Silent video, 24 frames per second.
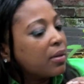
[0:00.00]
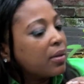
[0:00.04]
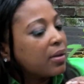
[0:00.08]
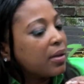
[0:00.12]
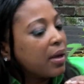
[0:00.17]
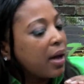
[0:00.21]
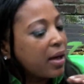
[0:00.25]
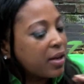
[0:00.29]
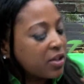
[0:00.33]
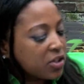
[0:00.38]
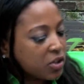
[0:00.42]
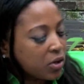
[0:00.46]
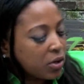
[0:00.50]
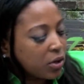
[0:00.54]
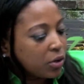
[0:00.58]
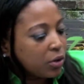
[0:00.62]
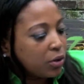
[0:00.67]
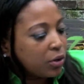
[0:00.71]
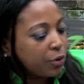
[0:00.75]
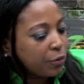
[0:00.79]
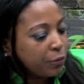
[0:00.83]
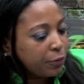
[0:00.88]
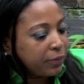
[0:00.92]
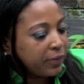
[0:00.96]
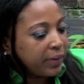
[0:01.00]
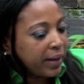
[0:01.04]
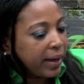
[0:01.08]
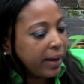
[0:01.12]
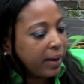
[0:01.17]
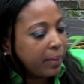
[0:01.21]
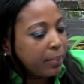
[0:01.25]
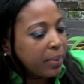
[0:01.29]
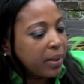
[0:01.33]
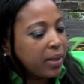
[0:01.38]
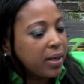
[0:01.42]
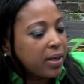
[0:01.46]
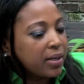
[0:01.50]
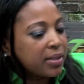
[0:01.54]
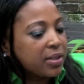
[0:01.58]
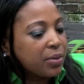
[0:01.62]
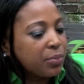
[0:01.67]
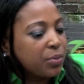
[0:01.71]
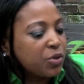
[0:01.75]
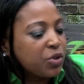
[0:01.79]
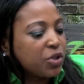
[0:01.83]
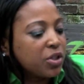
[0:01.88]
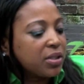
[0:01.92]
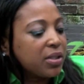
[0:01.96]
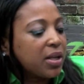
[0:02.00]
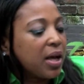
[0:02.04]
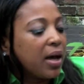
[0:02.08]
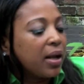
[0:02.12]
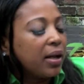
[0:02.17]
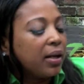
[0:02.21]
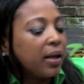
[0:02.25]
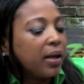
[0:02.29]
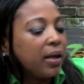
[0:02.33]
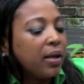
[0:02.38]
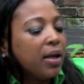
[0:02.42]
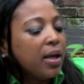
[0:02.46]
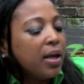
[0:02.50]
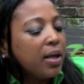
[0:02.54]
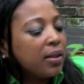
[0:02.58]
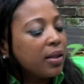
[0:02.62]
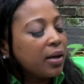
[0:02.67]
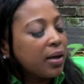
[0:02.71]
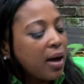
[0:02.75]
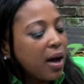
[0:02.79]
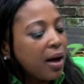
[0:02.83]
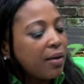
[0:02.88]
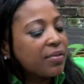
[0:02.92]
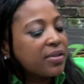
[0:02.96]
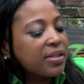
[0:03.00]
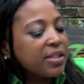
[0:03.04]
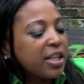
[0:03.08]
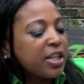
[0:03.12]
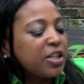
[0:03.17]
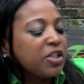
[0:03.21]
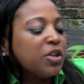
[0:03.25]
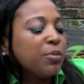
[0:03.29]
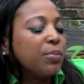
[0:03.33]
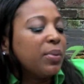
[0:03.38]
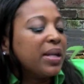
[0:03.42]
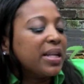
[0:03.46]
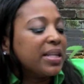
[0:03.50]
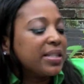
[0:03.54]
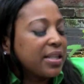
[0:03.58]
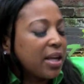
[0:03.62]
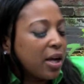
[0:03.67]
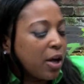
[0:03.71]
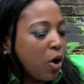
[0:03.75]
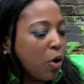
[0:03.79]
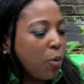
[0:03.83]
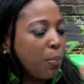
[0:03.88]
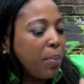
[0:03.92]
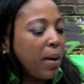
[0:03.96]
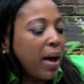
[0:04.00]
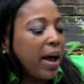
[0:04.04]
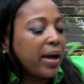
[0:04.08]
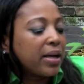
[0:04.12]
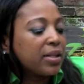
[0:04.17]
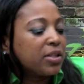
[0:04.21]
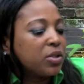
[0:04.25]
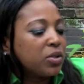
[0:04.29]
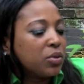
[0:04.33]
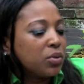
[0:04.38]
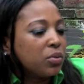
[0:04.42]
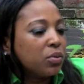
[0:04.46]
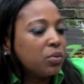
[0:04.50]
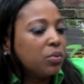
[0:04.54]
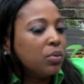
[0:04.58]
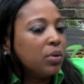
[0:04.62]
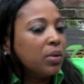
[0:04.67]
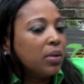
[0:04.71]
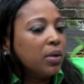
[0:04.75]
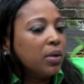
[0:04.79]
it kind of started a little flat because it was just kind of like the conversation. But as I go back to